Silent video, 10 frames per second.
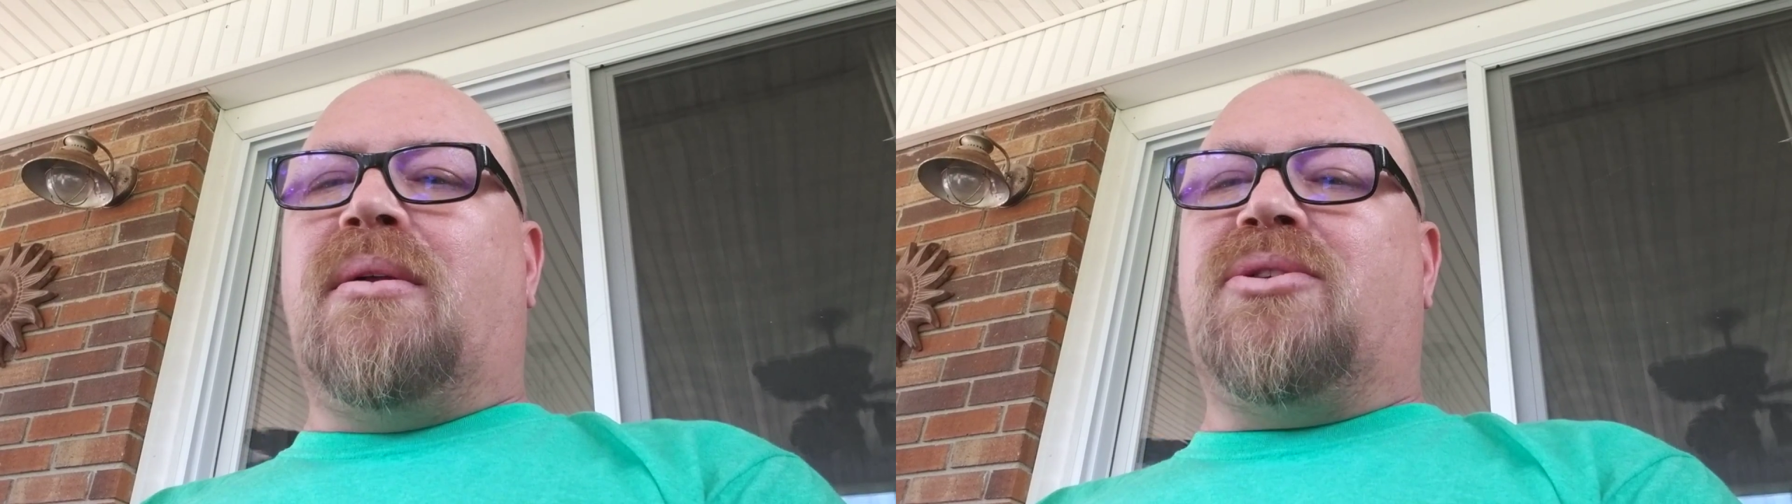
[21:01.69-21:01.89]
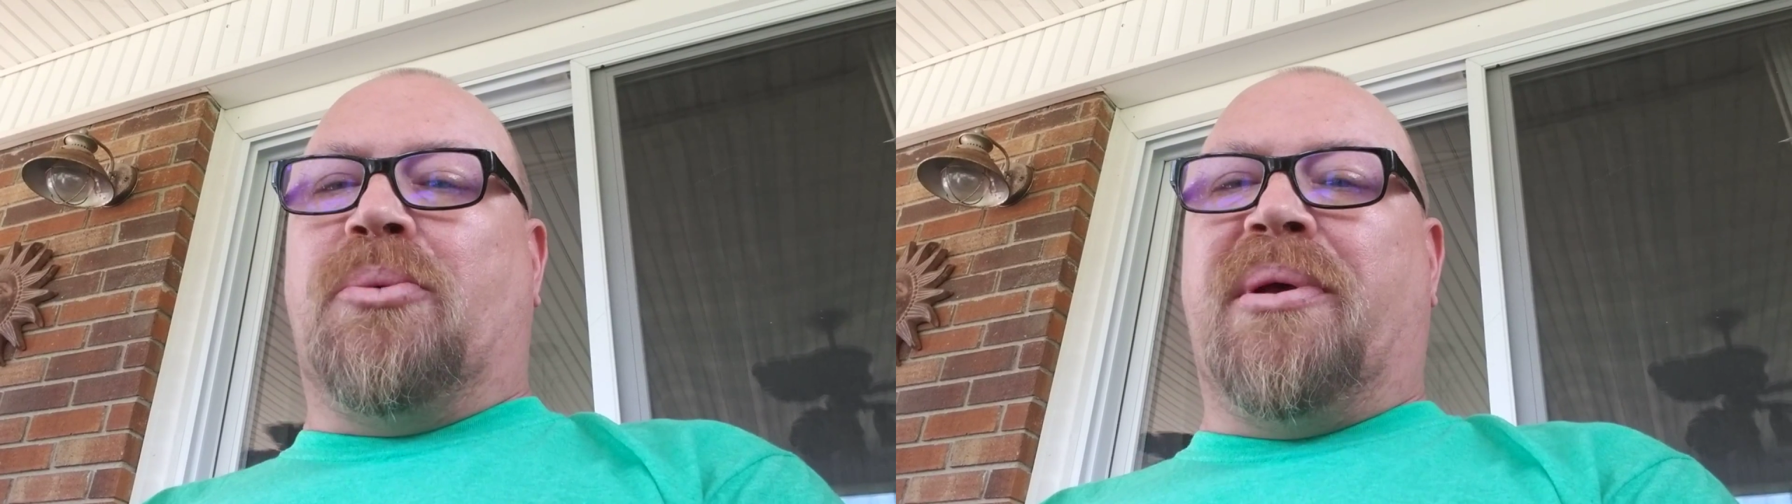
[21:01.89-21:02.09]

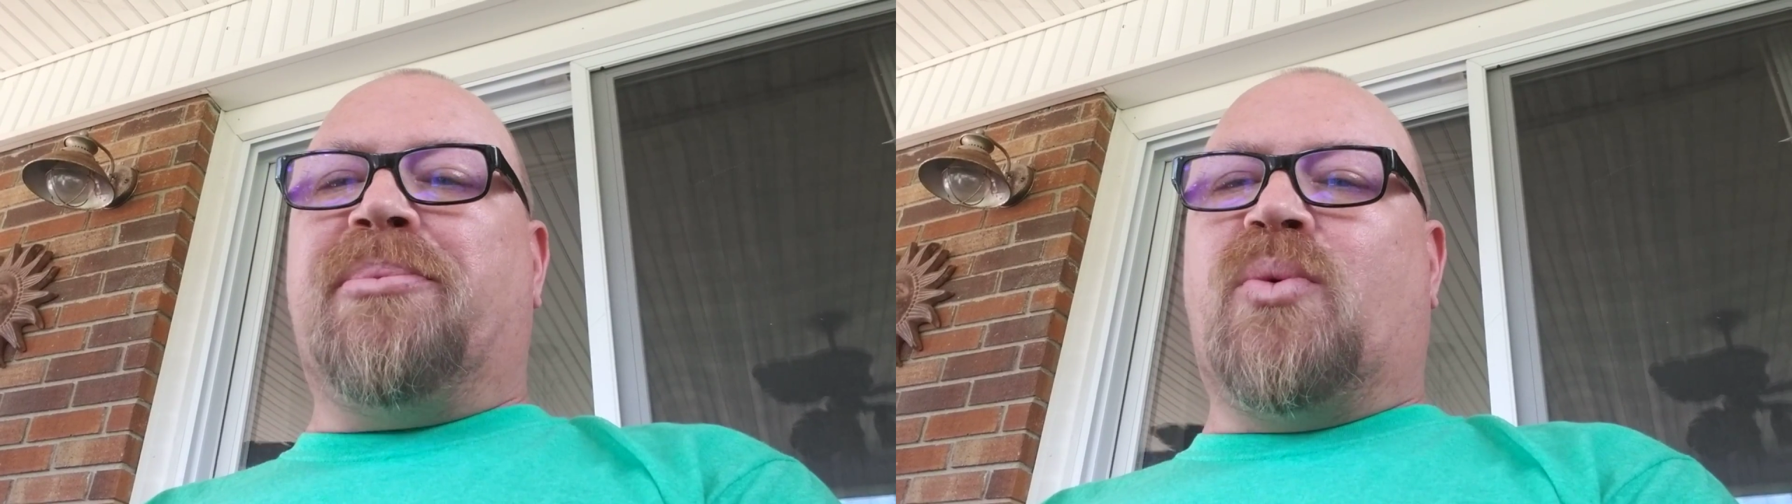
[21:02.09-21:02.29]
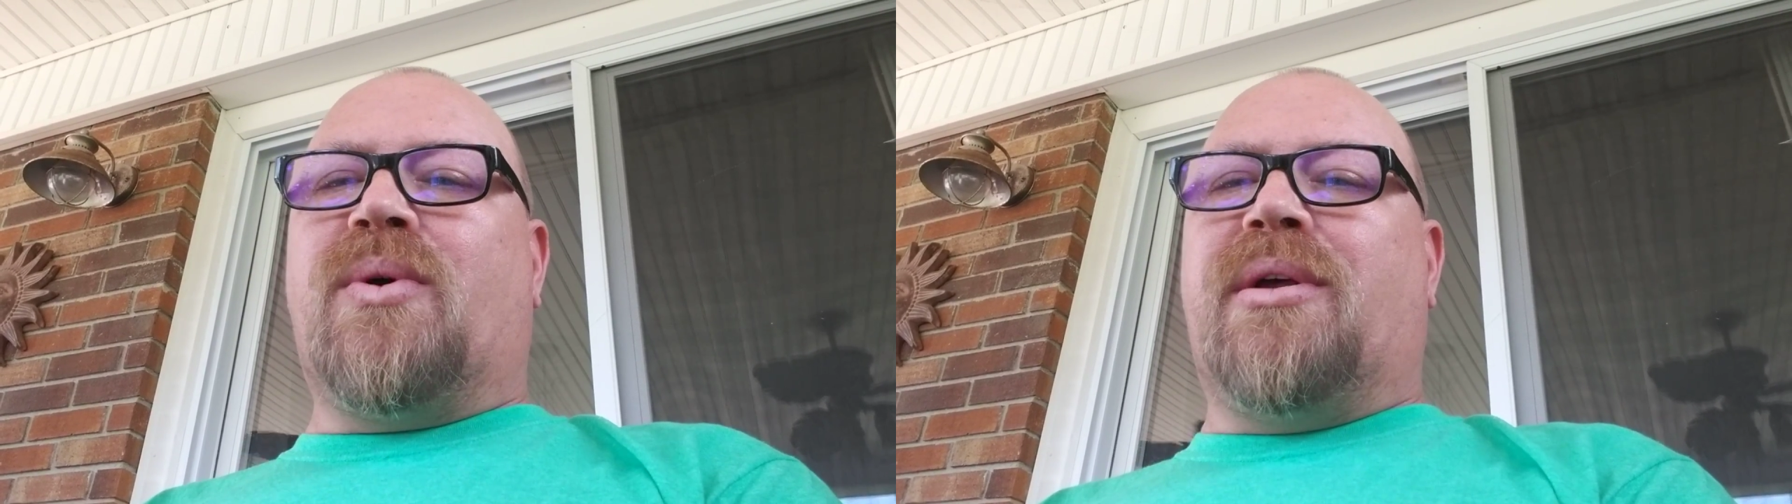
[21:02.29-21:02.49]
2
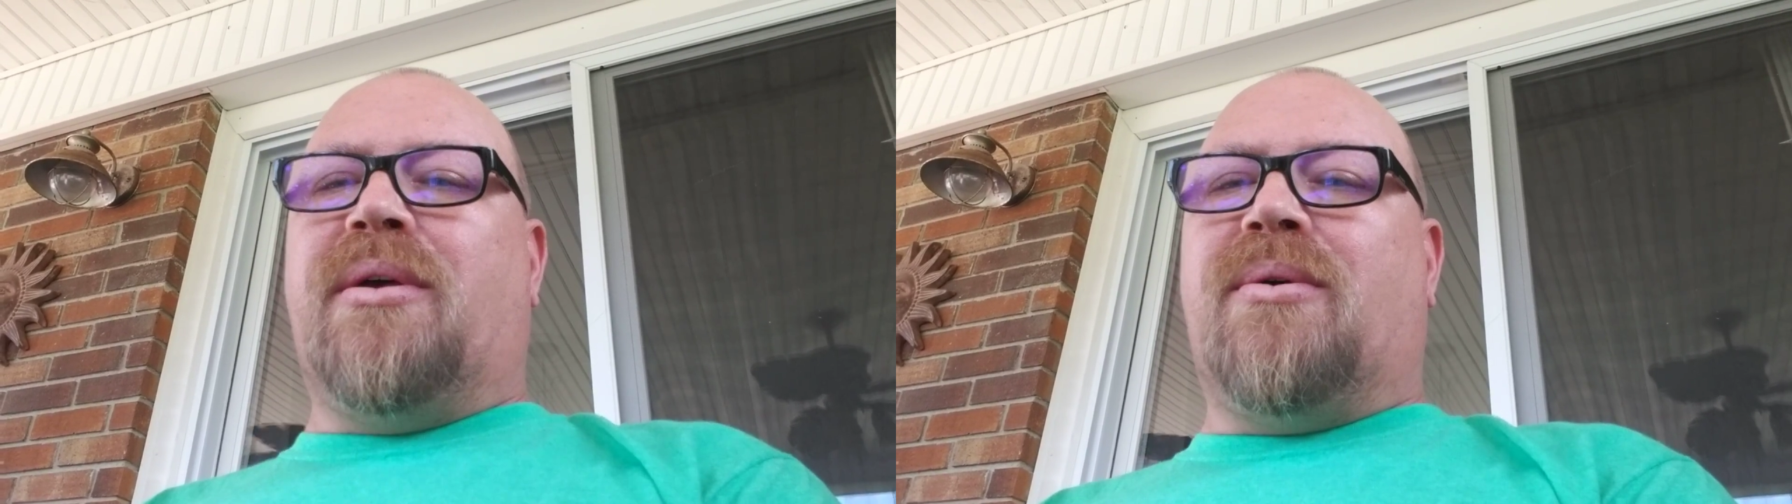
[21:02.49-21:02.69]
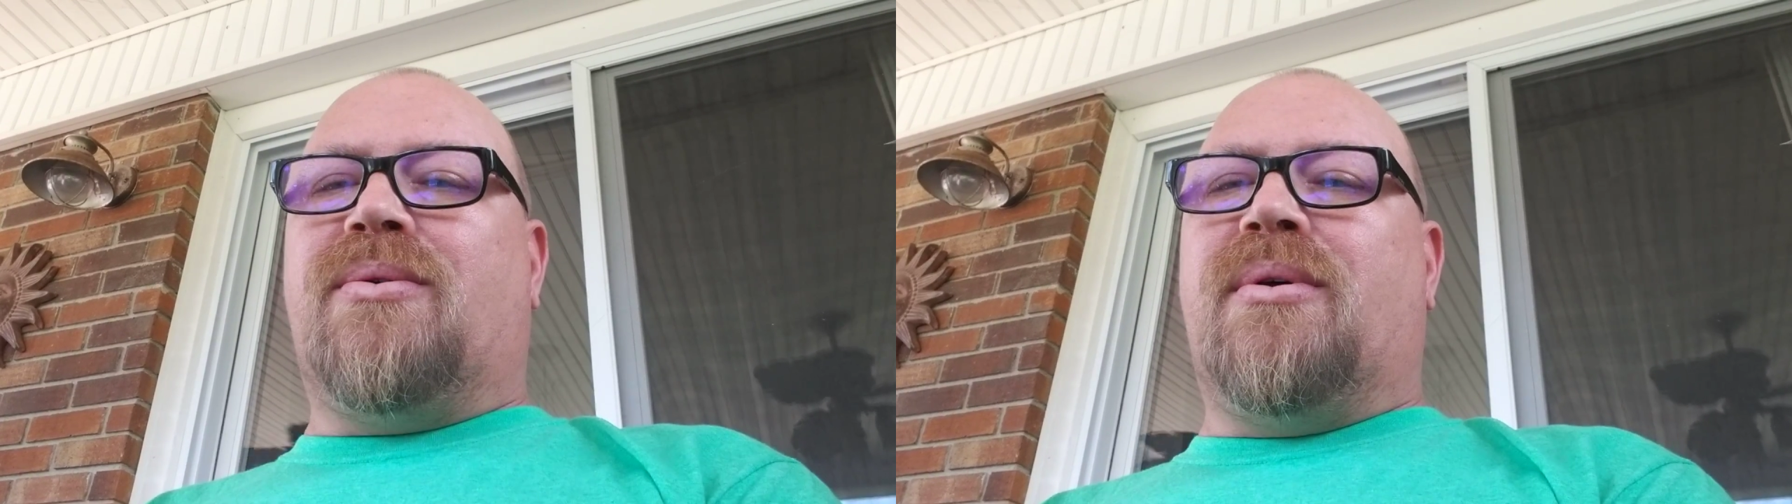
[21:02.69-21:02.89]
people were
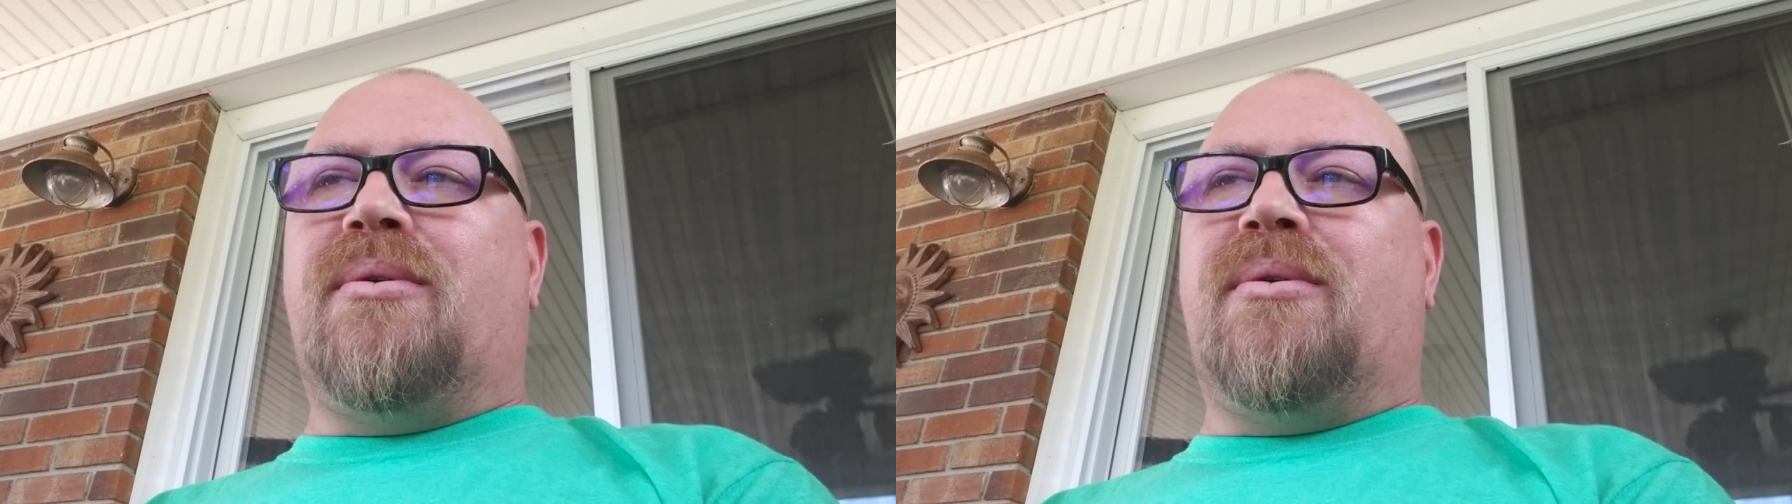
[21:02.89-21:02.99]
killed,